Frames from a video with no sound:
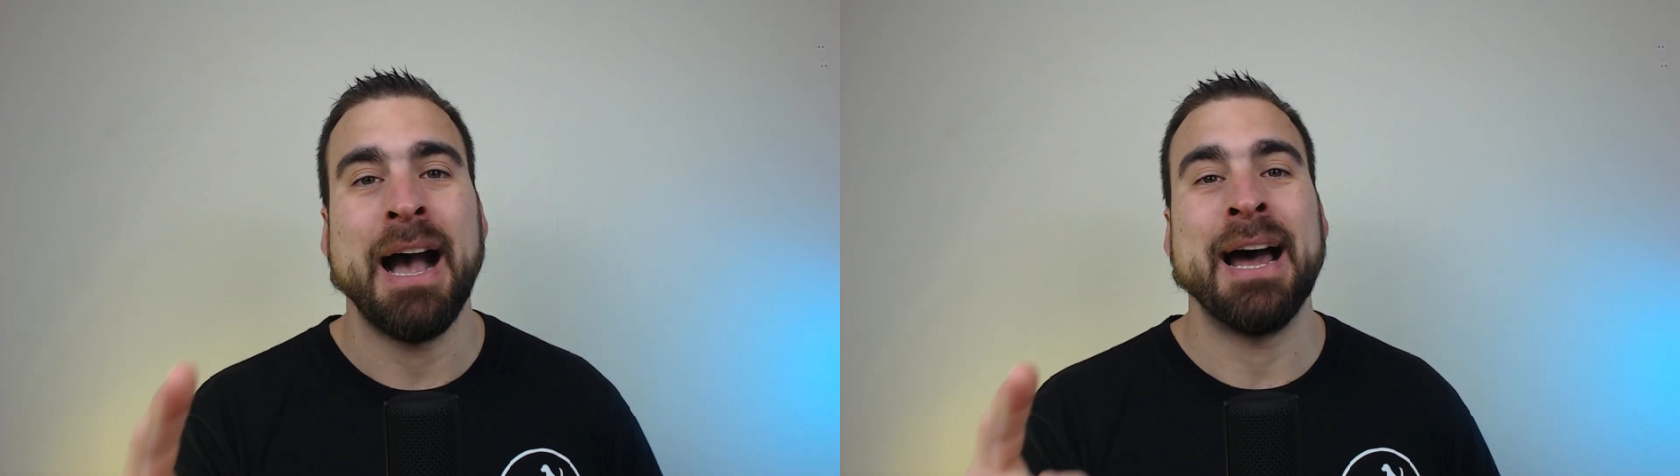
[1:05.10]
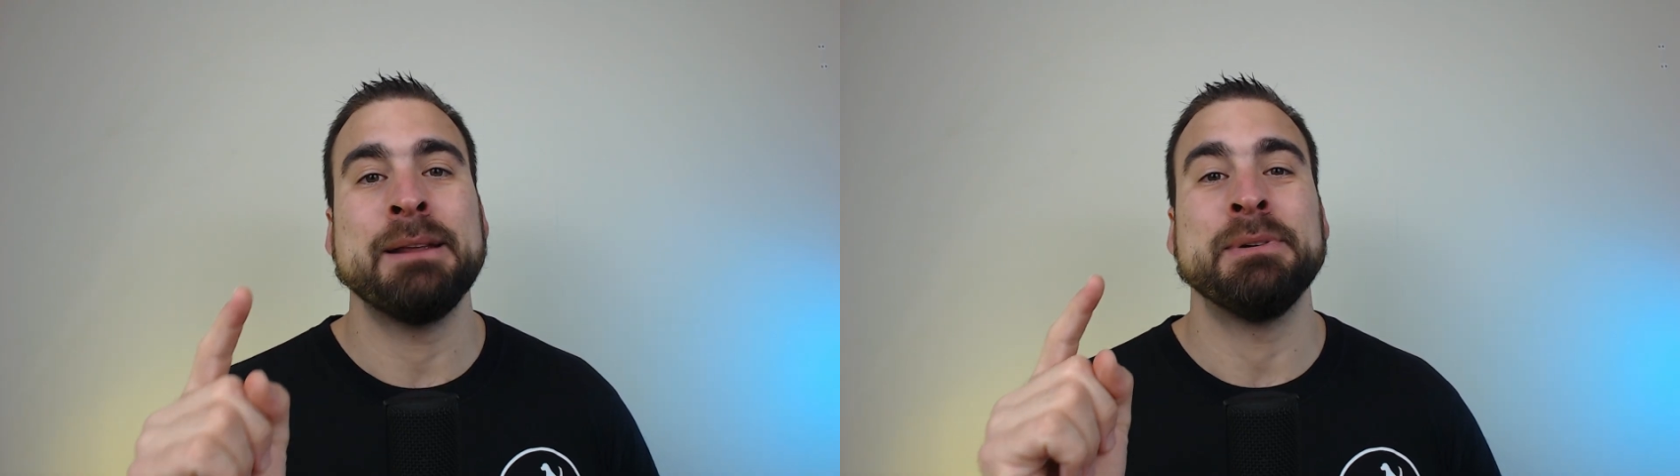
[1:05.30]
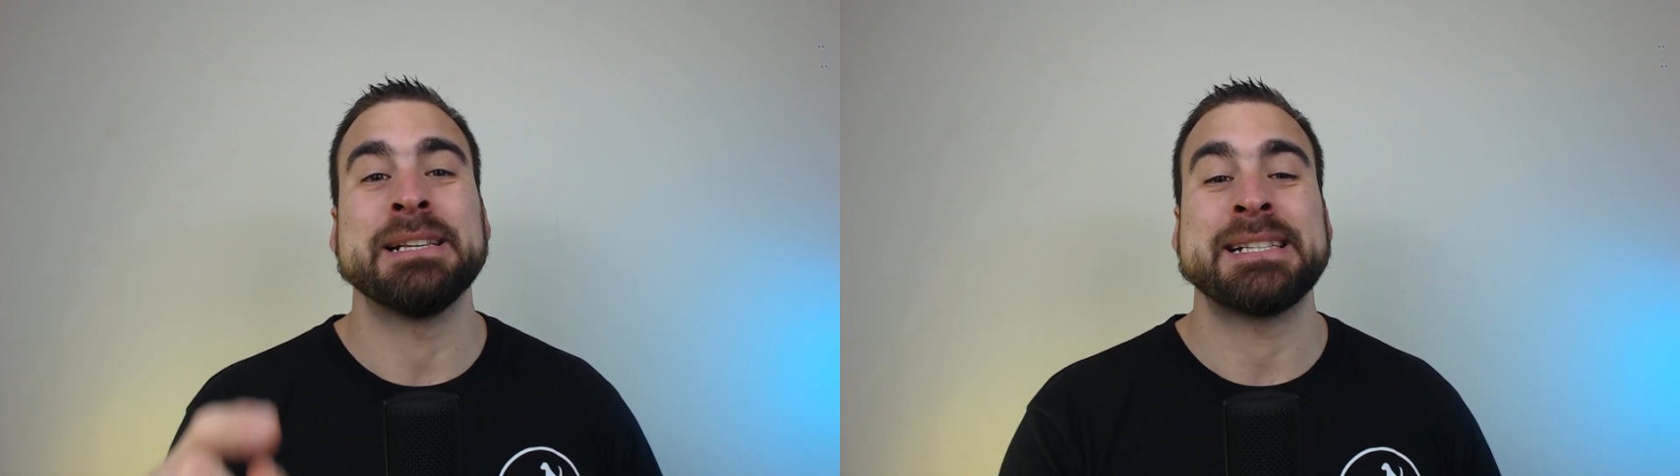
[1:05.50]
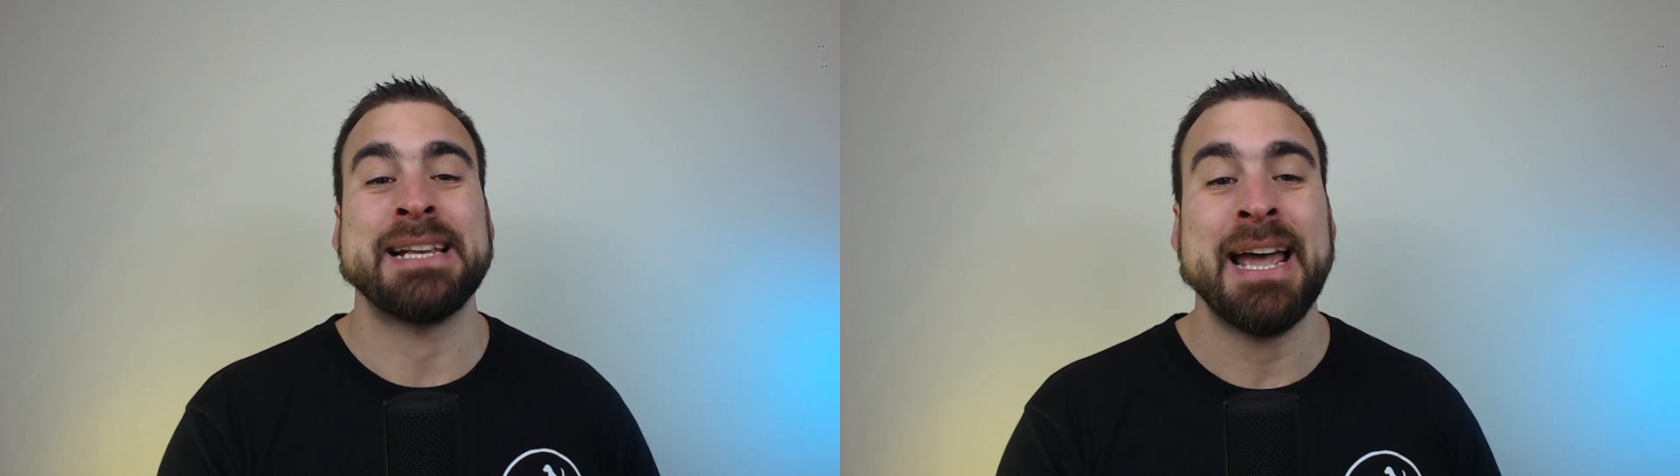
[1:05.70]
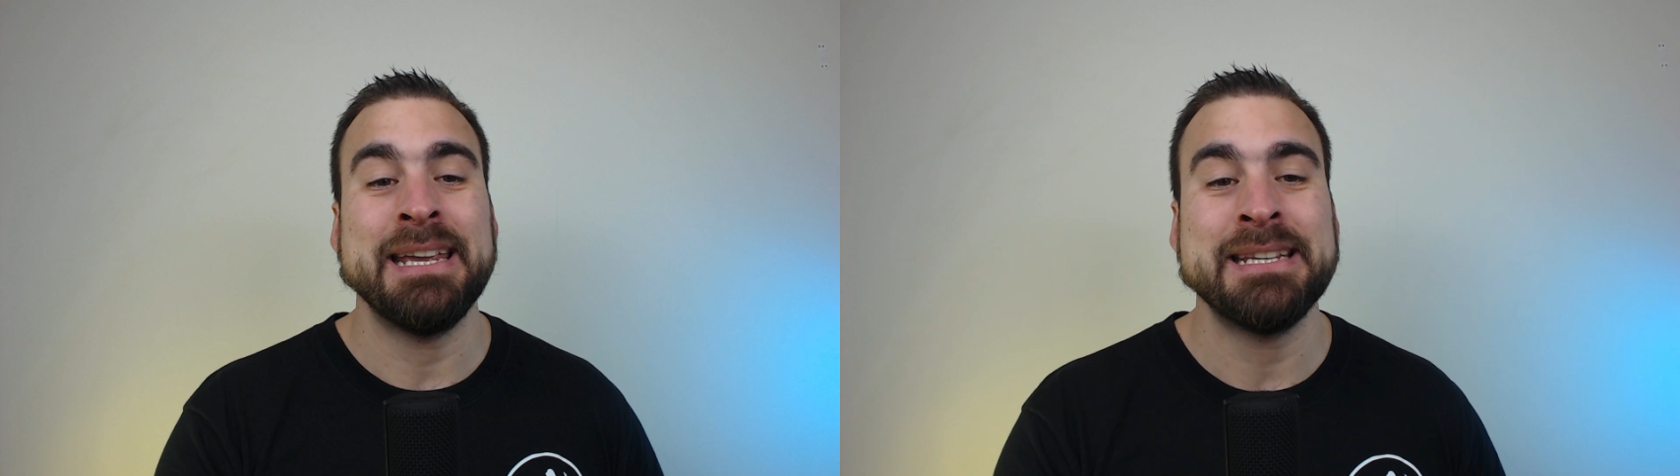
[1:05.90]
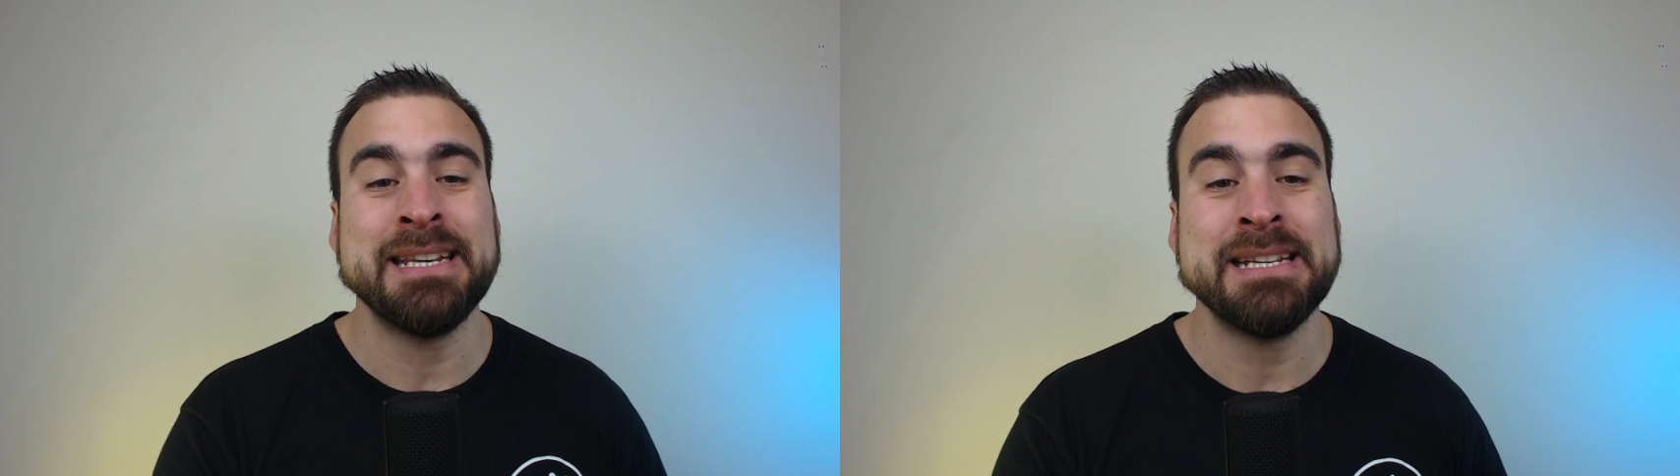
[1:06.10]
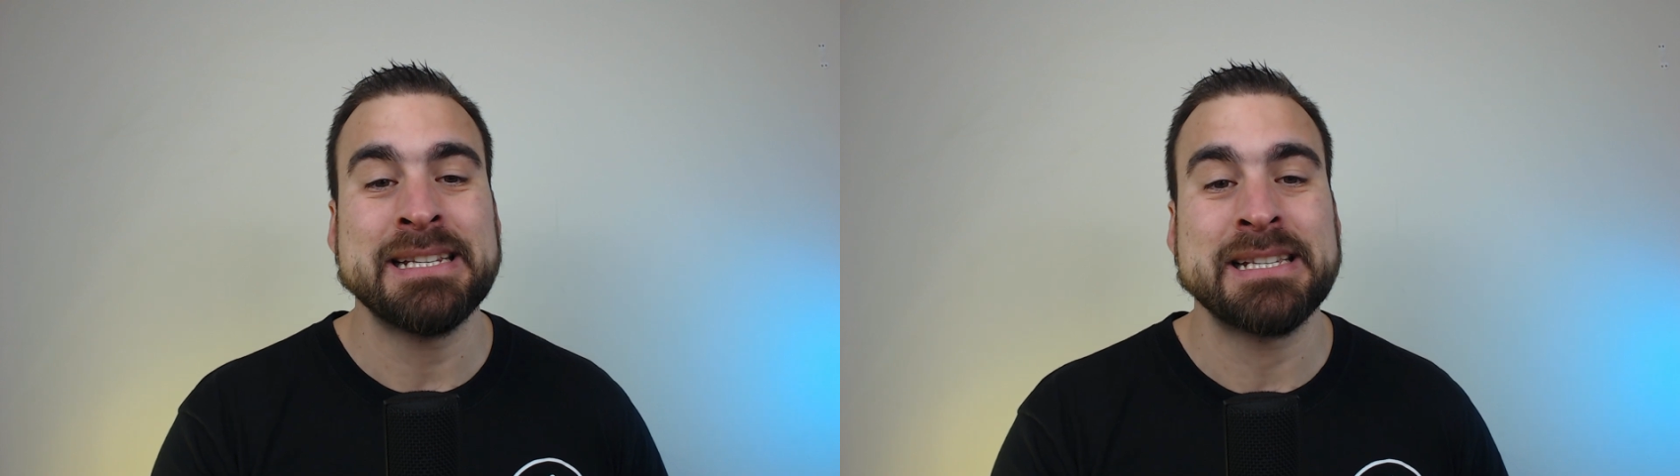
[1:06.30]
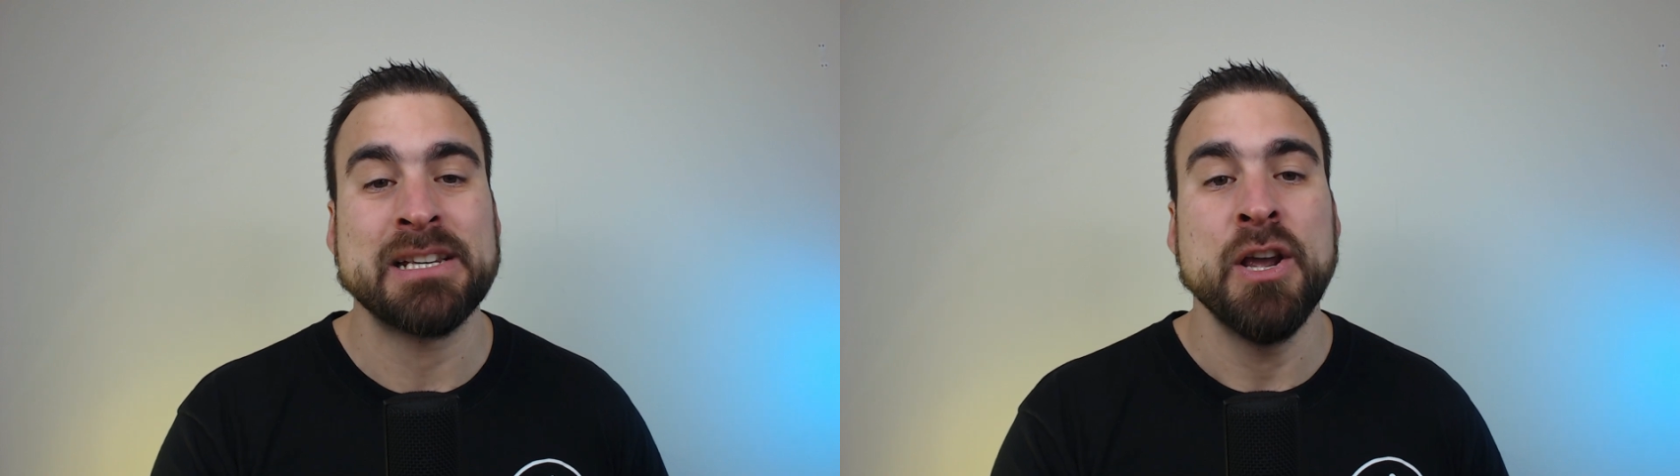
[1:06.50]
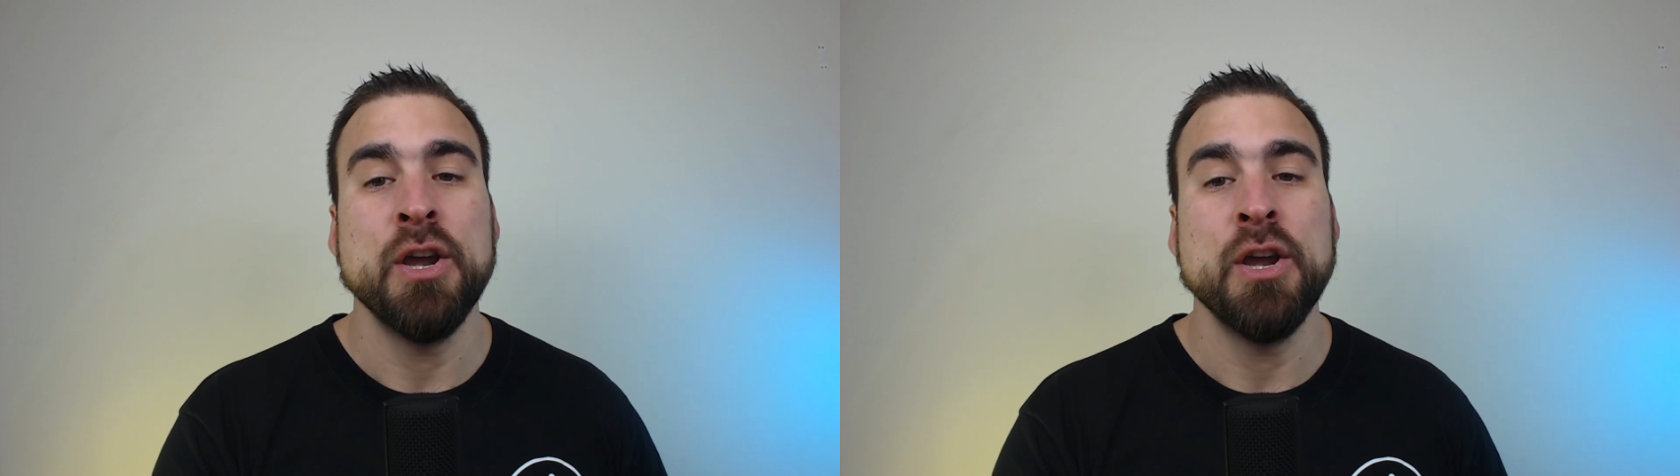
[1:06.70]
animal scientists,